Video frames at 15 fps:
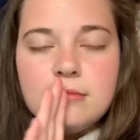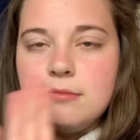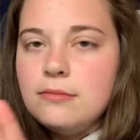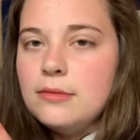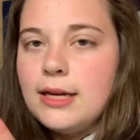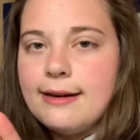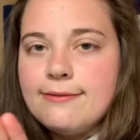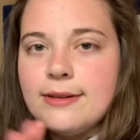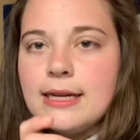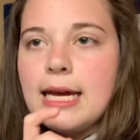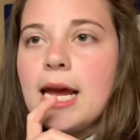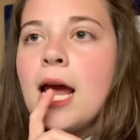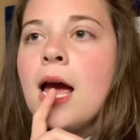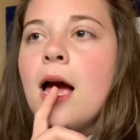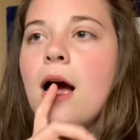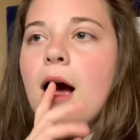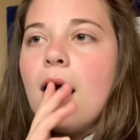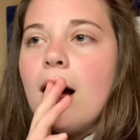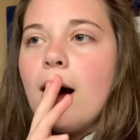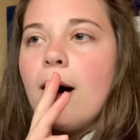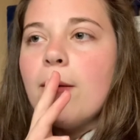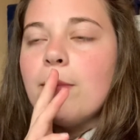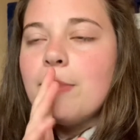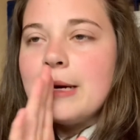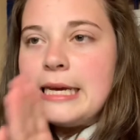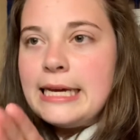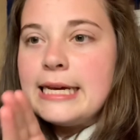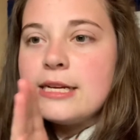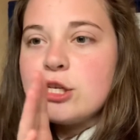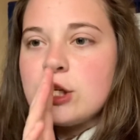Not funny. But
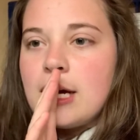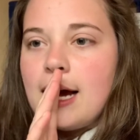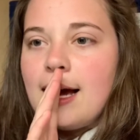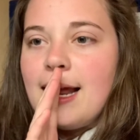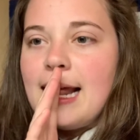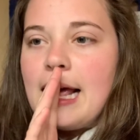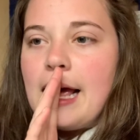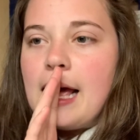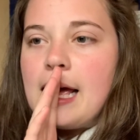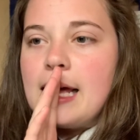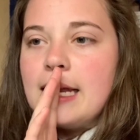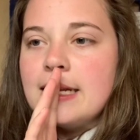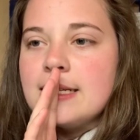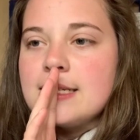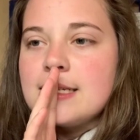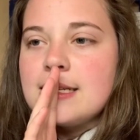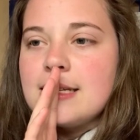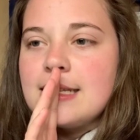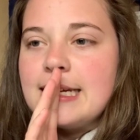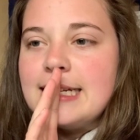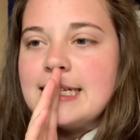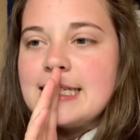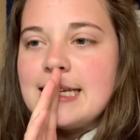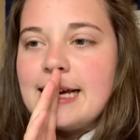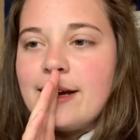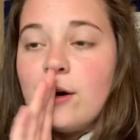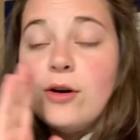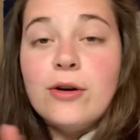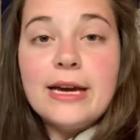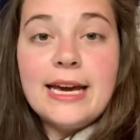he gets shot, and then it's
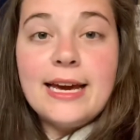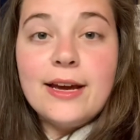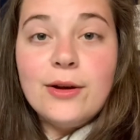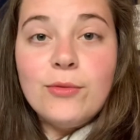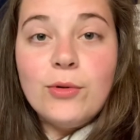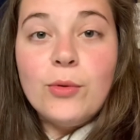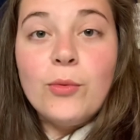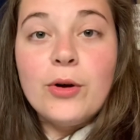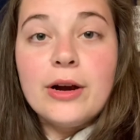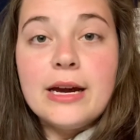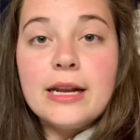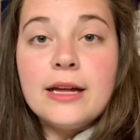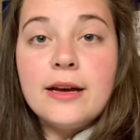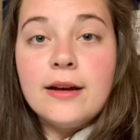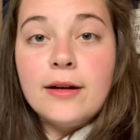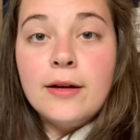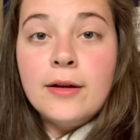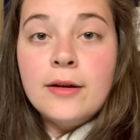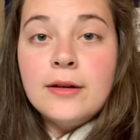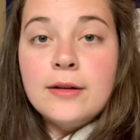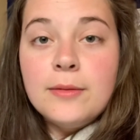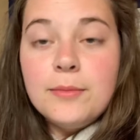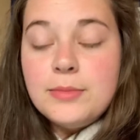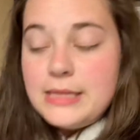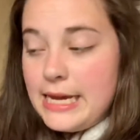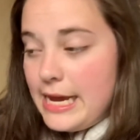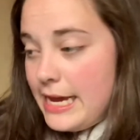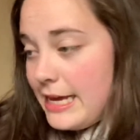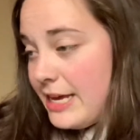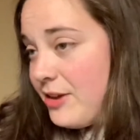like, okay, well, we're gonna
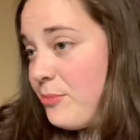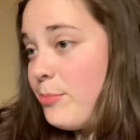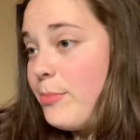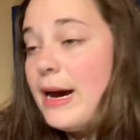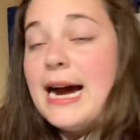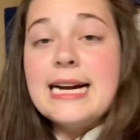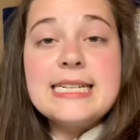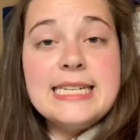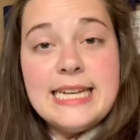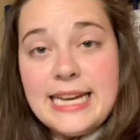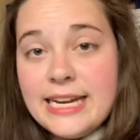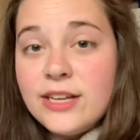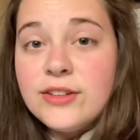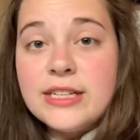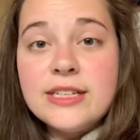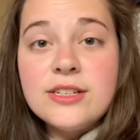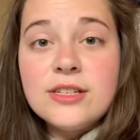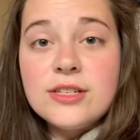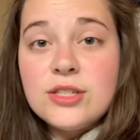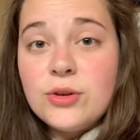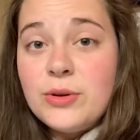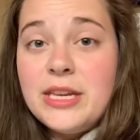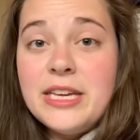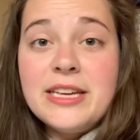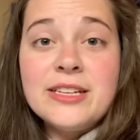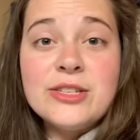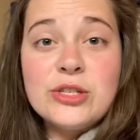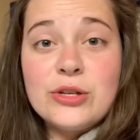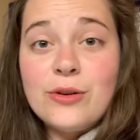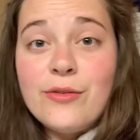take him back to England so he can
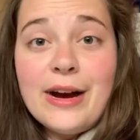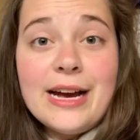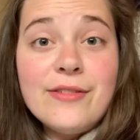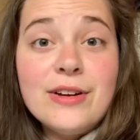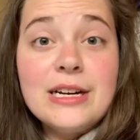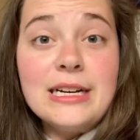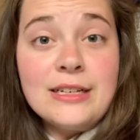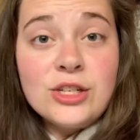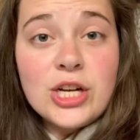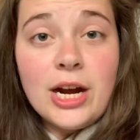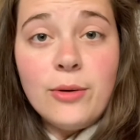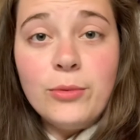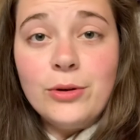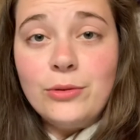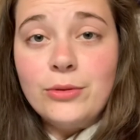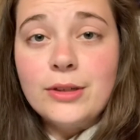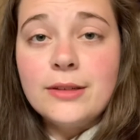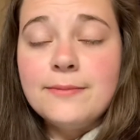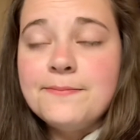survive a gunshot wound.